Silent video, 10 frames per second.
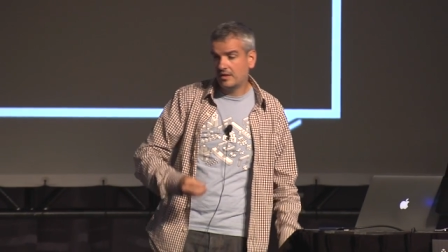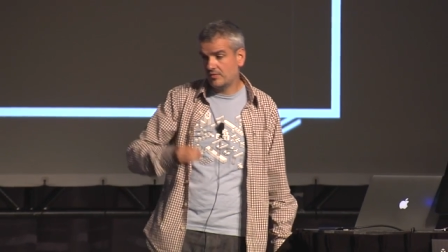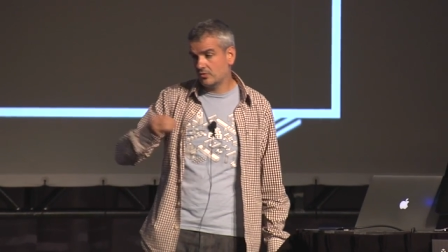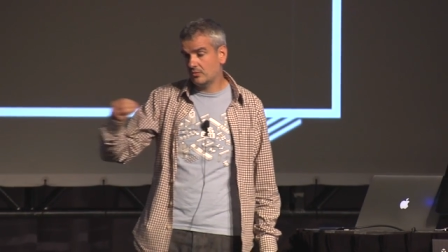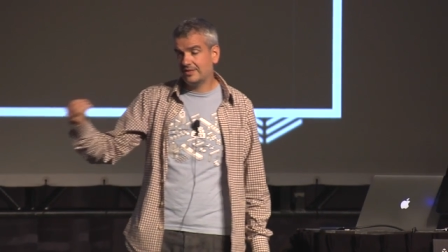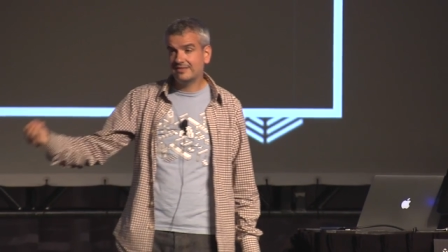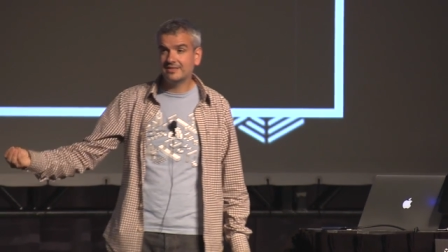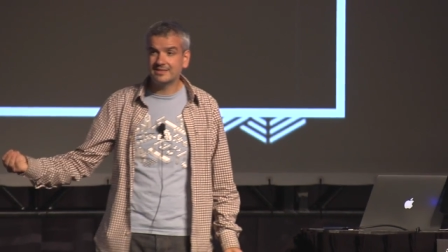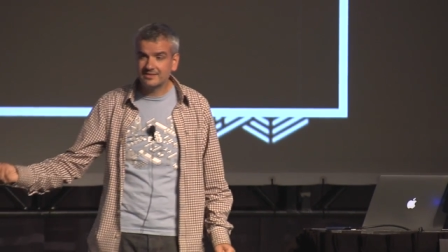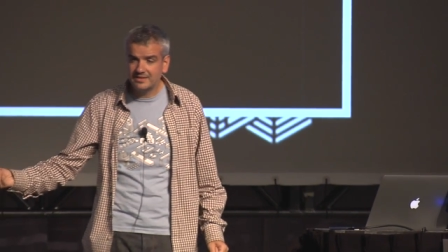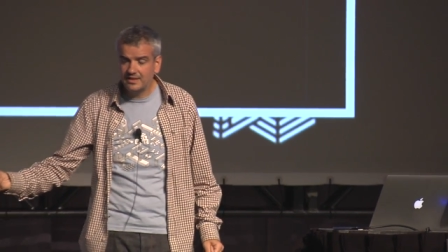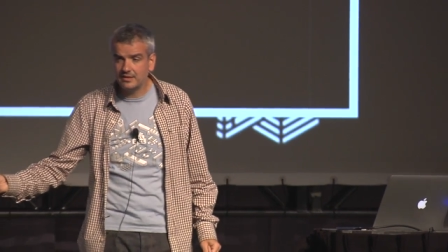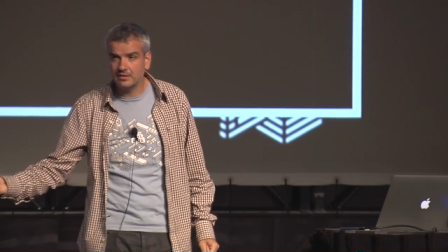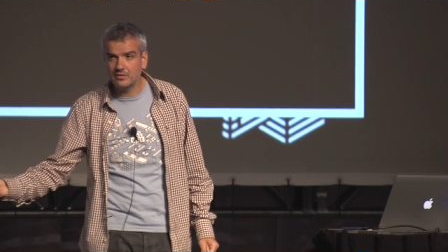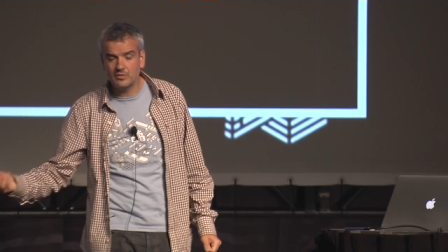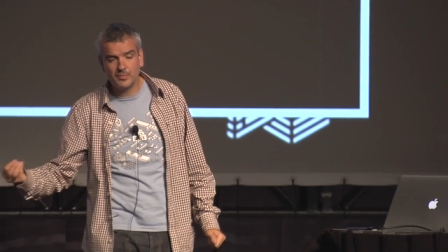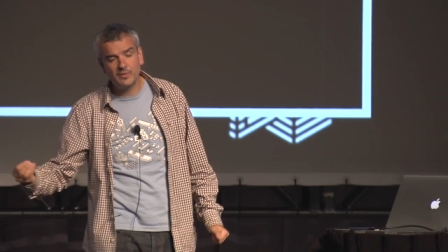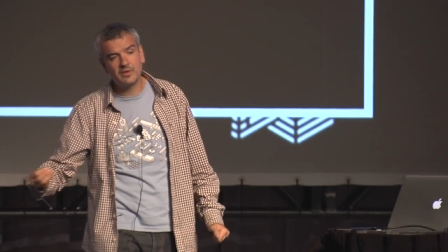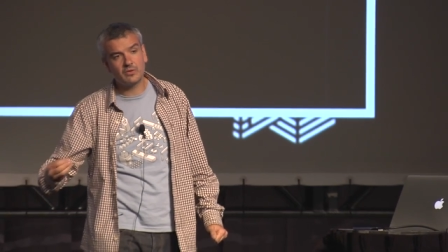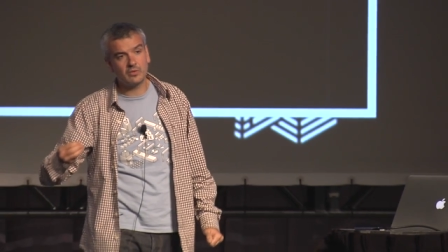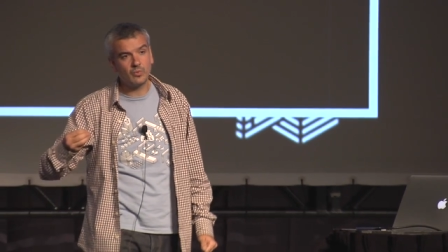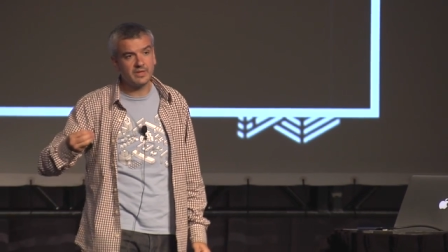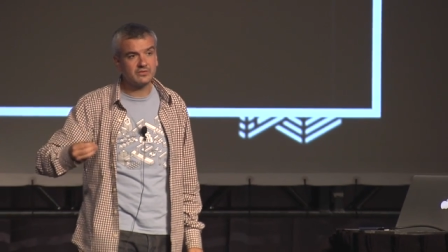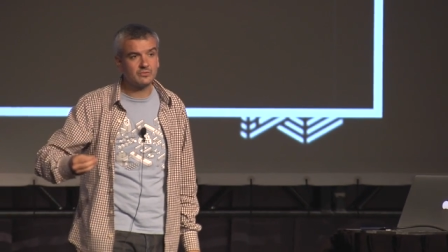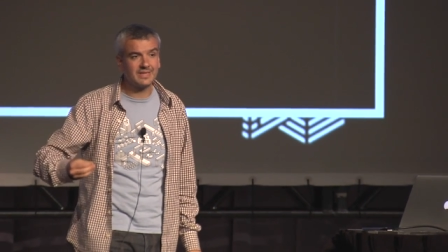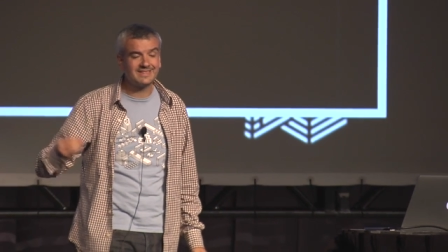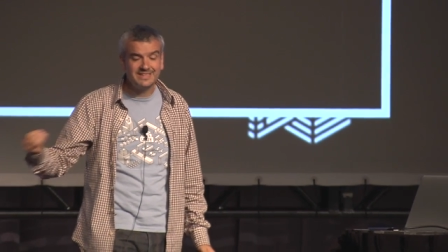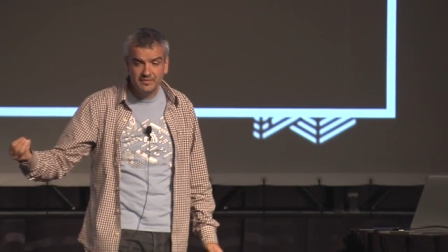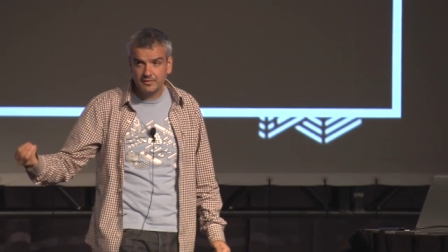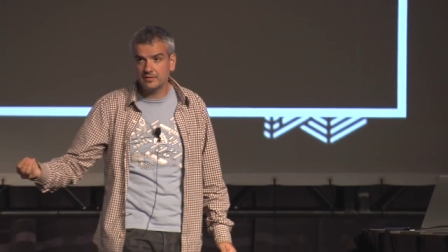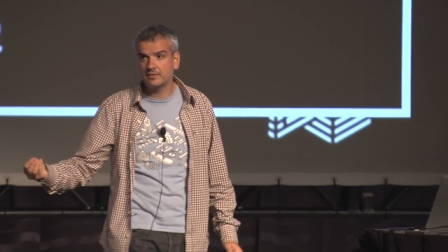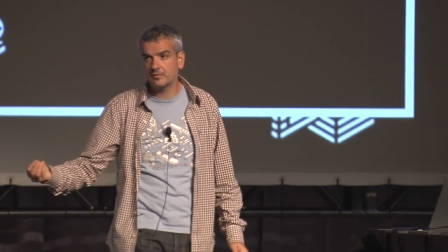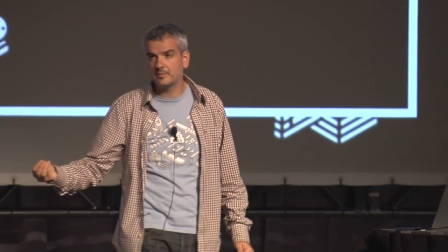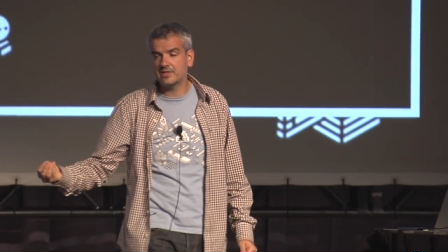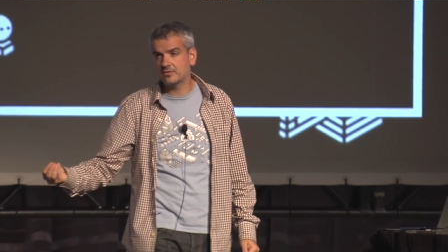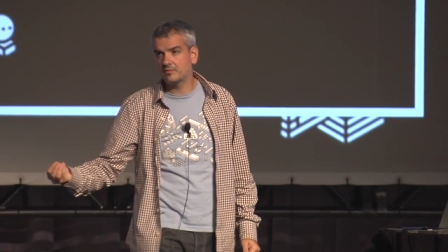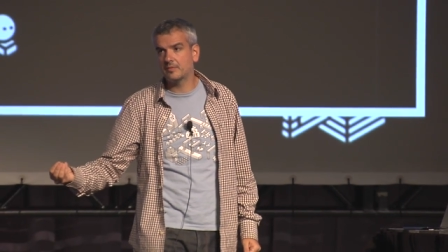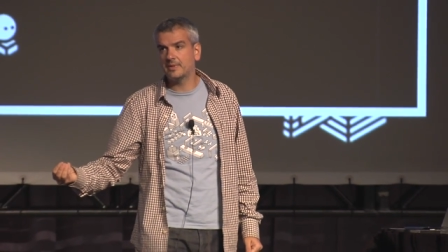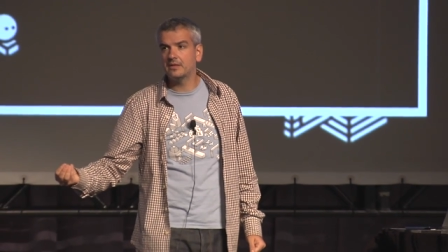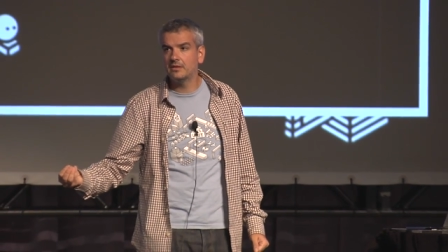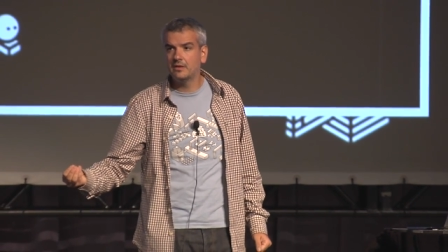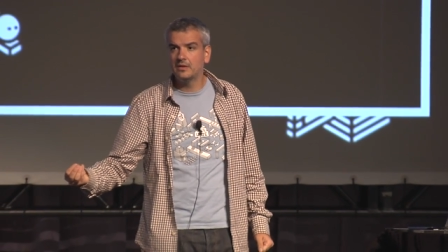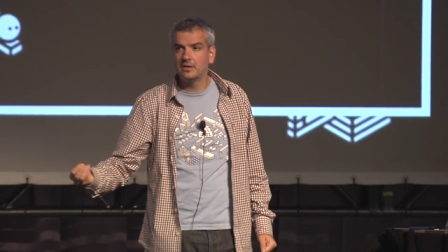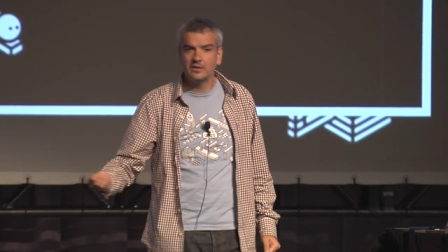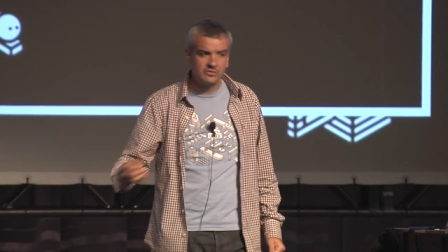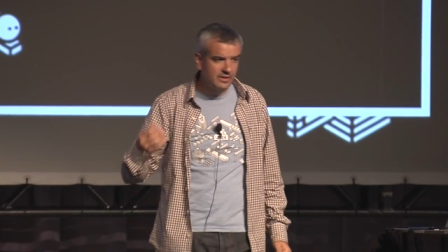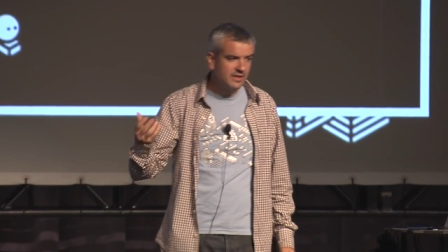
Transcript: If you're doing this in a skin, you're probably going to want to extract different information from it. So it